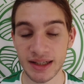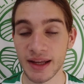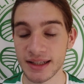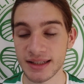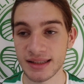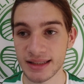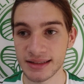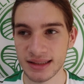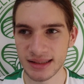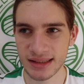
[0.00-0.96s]
and then a
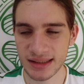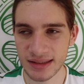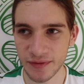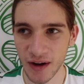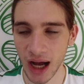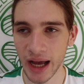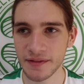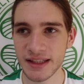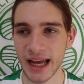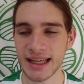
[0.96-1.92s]

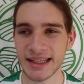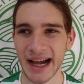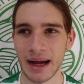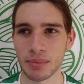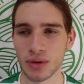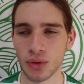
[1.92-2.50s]
5-day gap